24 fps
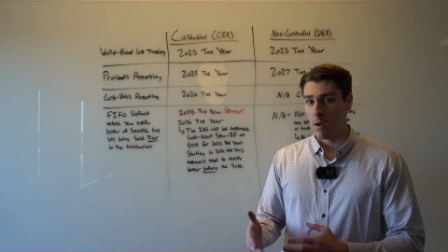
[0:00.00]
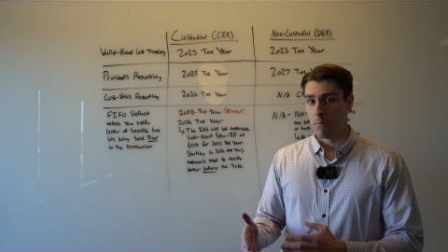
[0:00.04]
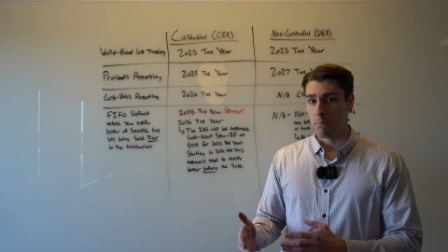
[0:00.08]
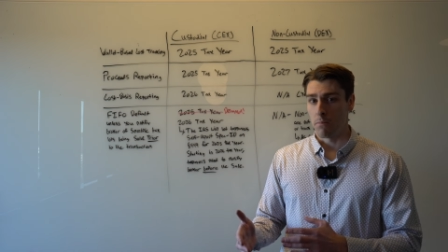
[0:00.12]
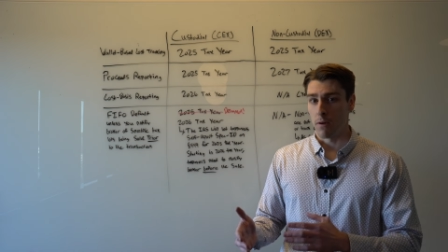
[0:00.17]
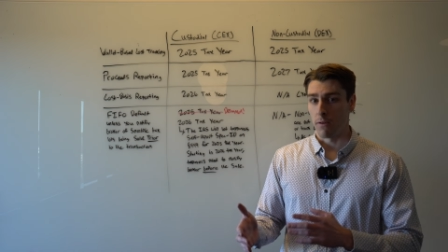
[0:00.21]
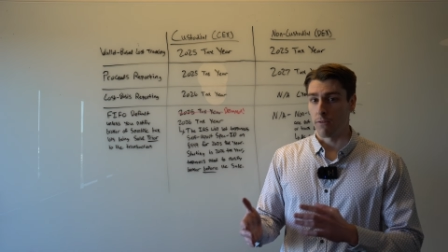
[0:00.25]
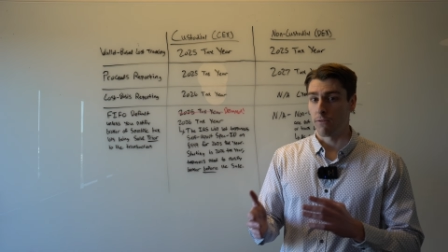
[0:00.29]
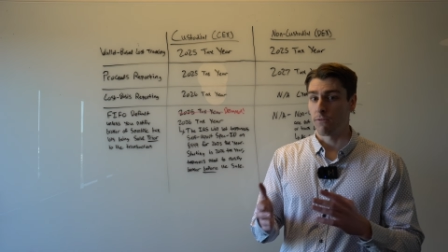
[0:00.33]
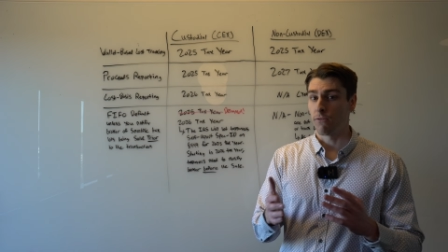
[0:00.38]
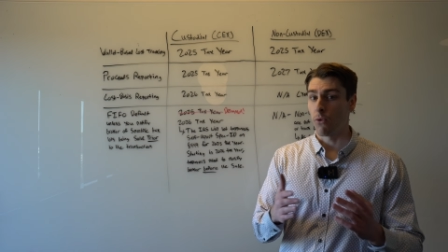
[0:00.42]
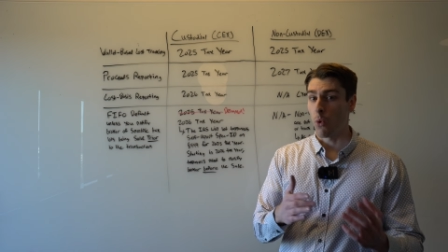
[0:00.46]

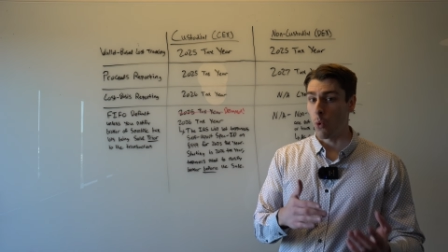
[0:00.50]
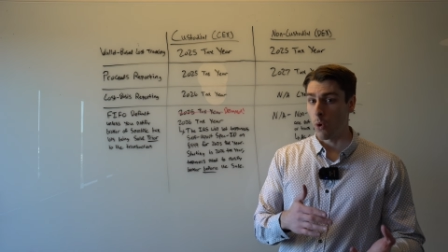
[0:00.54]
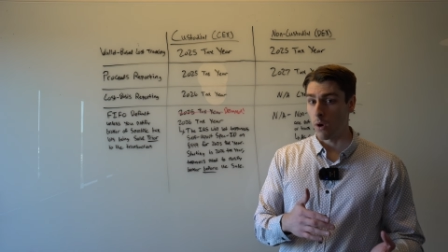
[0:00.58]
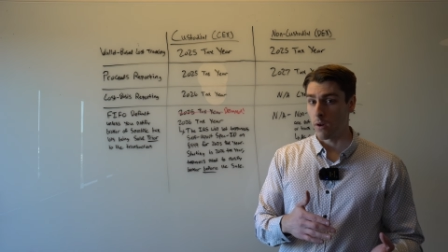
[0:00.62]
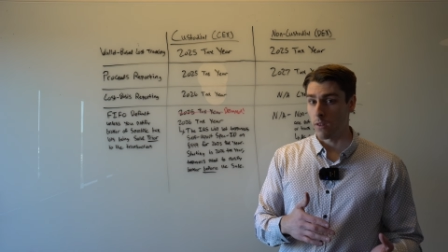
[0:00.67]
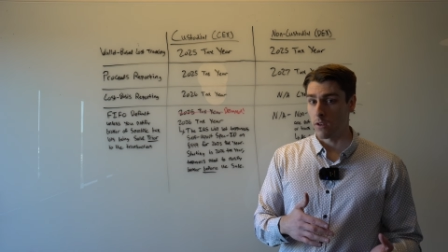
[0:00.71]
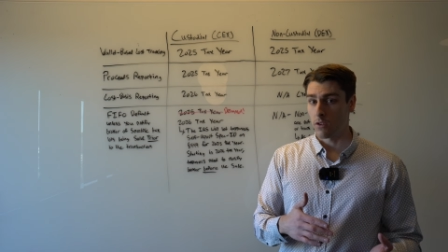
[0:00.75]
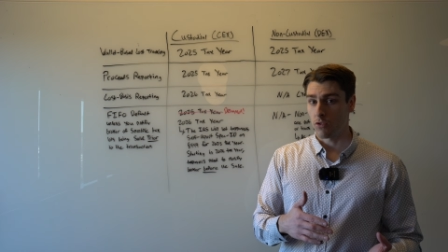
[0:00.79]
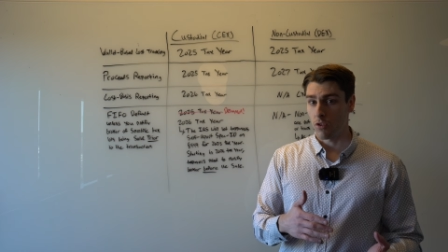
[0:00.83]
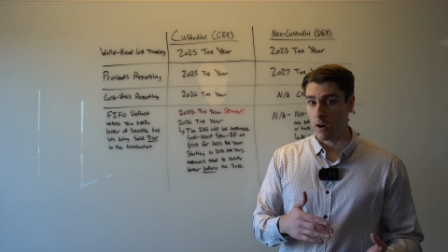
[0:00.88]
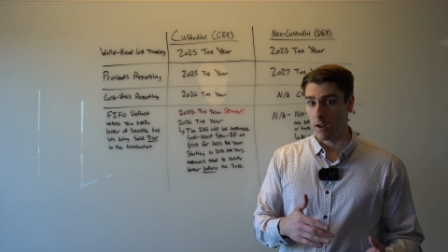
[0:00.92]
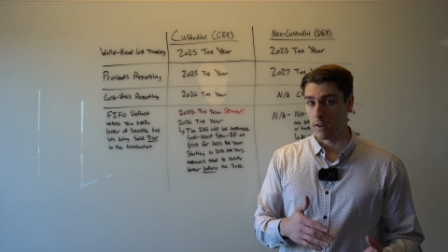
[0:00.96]
before
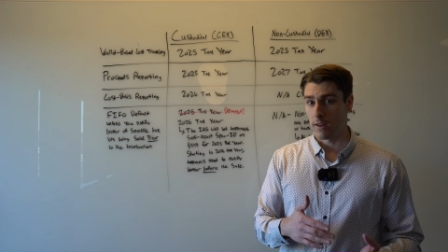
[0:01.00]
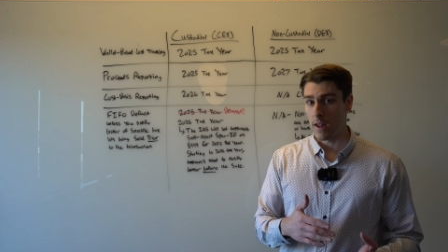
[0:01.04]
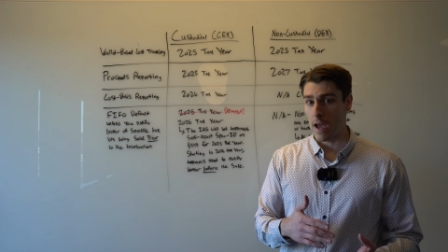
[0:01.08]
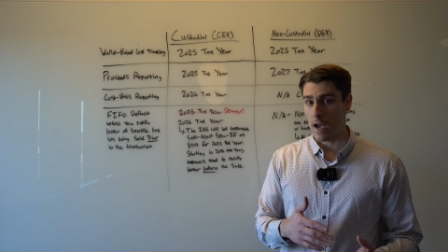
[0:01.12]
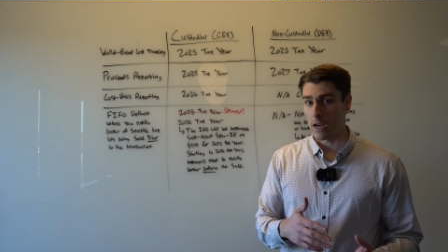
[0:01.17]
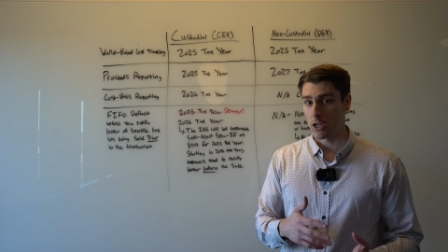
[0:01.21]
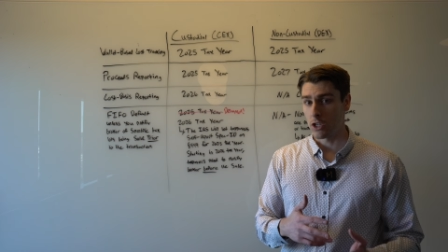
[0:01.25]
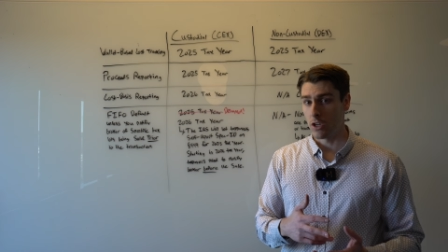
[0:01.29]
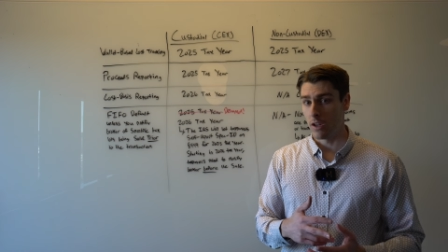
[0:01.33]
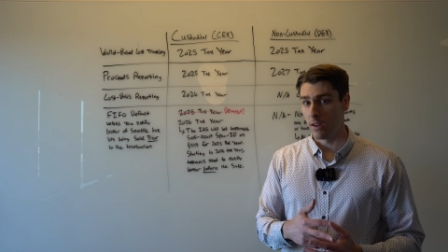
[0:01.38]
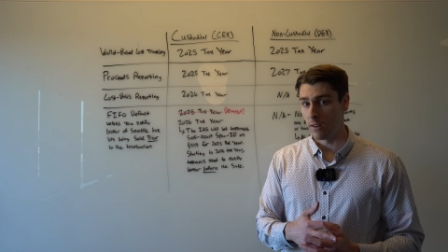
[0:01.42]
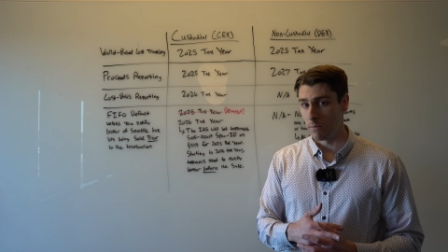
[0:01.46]
the
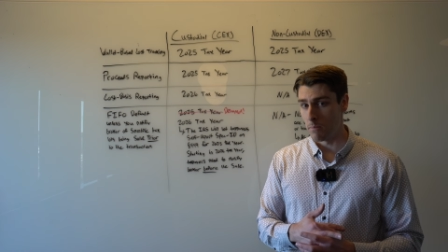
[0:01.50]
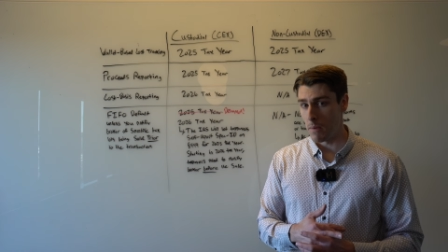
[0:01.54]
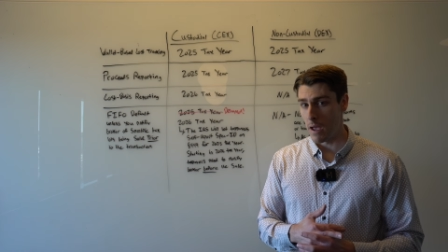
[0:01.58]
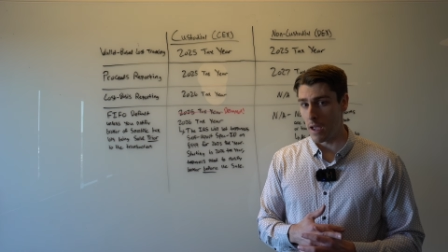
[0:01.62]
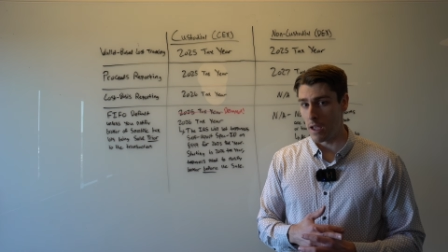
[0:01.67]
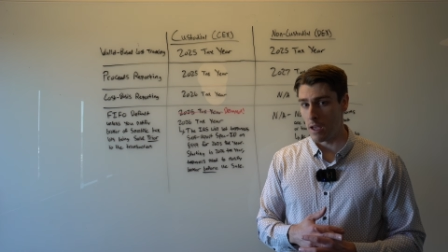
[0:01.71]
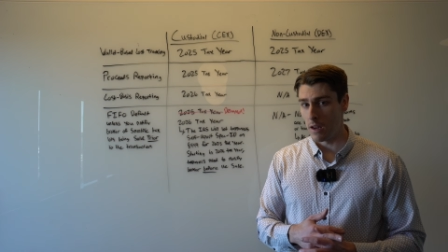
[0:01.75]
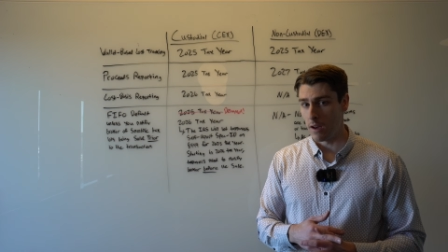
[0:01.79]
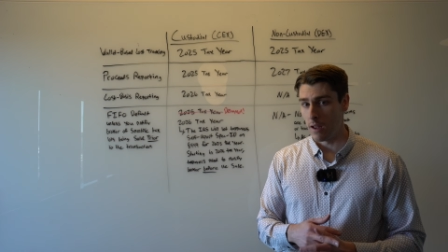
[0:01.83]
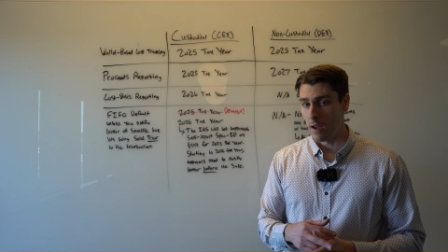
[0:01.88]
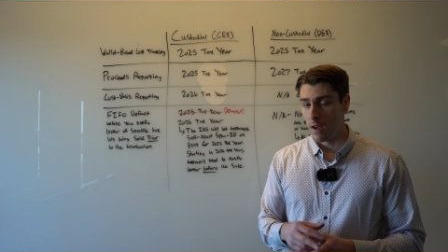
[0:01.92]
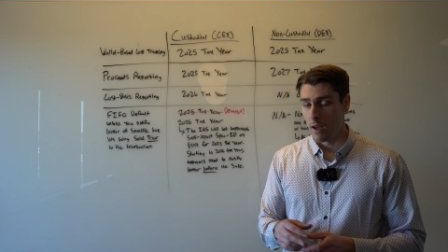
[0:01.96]
transaction is
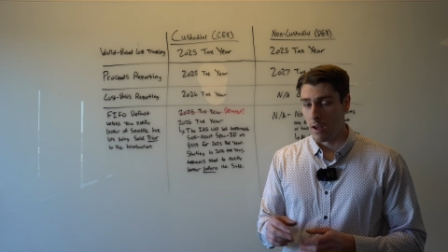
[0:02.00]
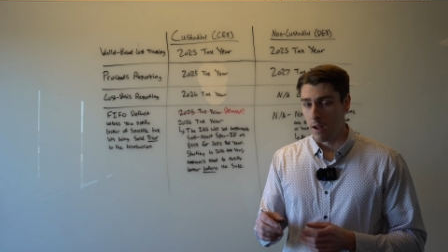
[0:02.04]
made